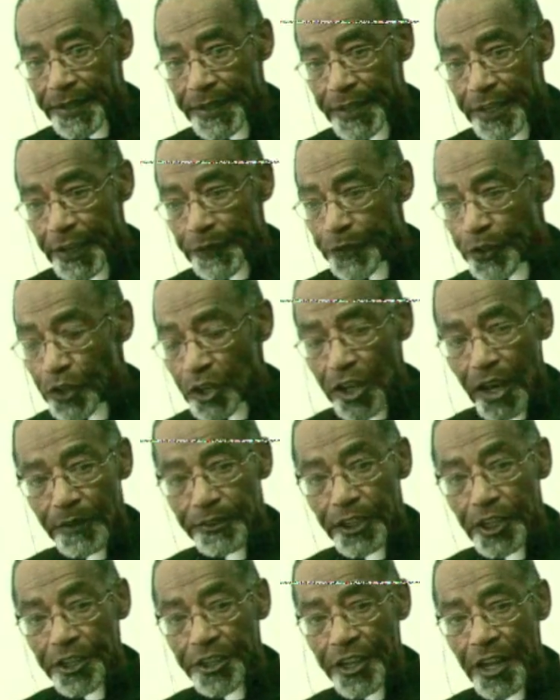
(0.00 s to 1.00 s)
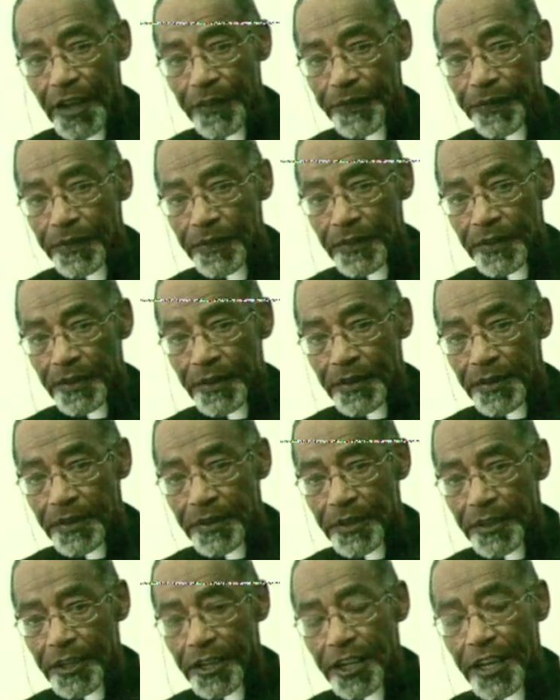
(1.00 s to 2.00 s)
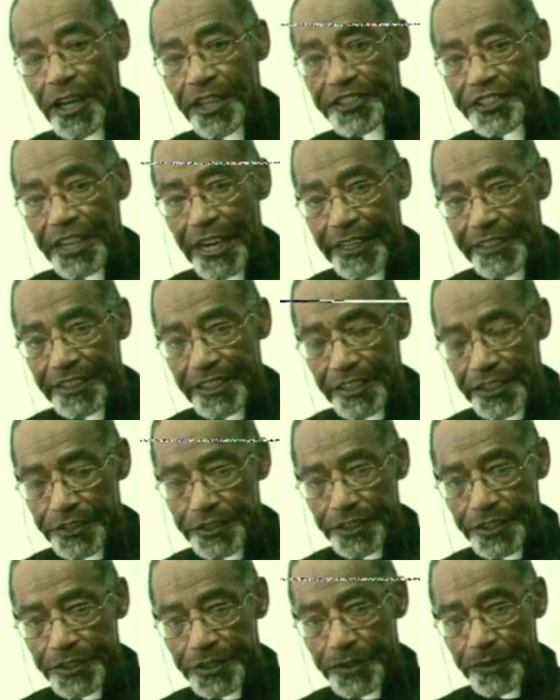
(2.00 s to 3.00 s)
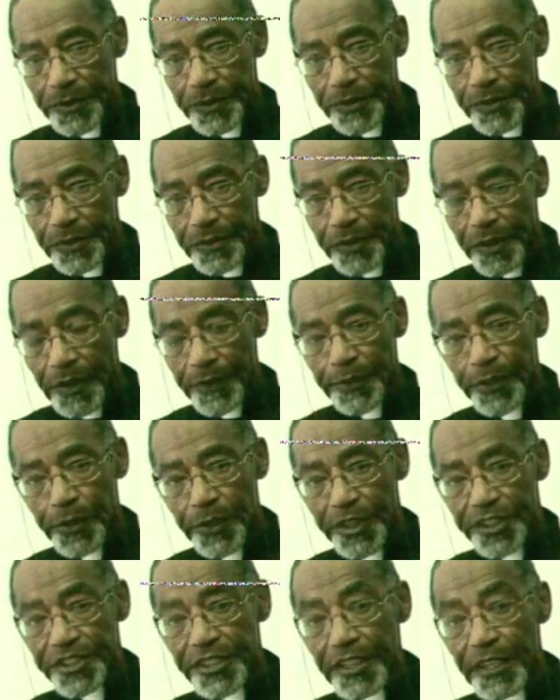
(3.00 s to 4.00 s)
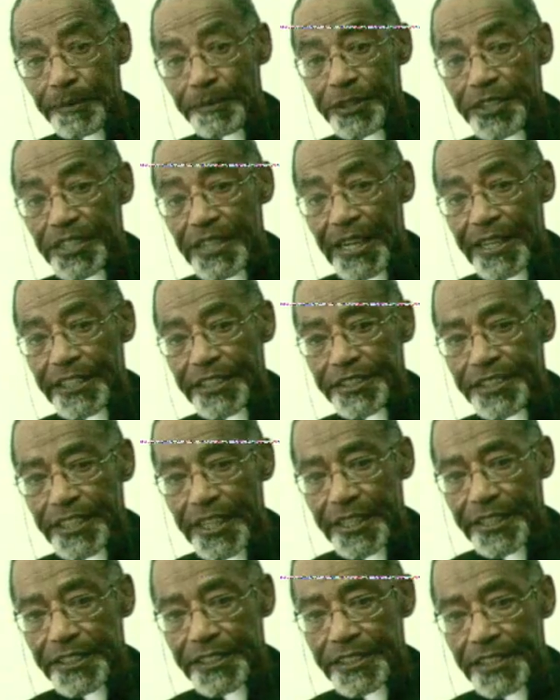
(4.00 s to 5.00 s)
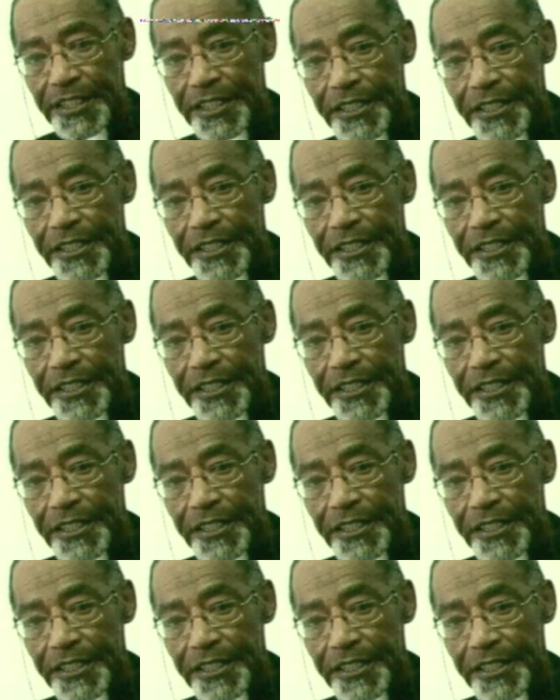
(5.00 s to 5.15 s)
If you love it enough, contact the Institute, Christian and Masonic Studies.